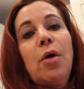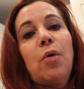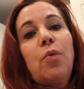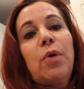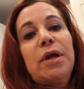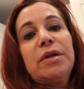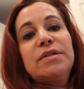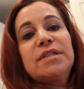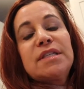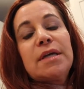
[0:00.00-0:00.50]

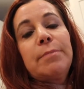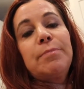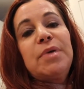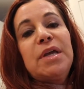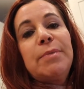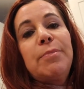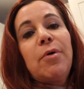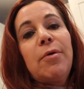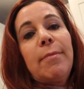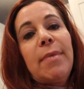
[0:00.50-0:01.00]
What some
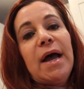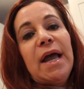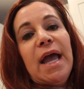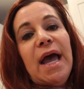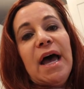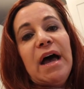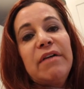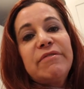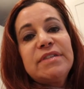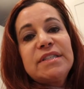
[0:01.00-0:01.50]
people might
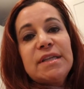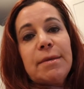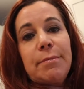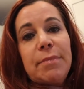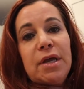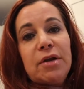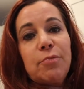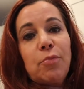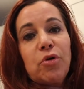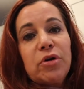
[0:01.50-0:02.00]
have as a
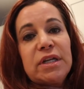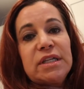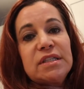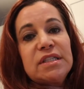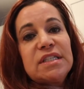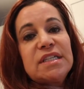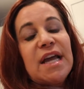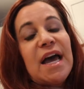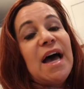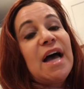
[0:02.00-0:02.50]

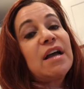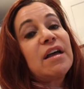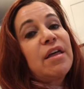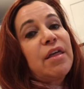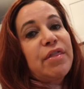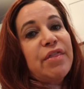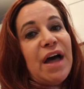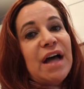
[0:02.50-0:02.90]
mid-morning snack,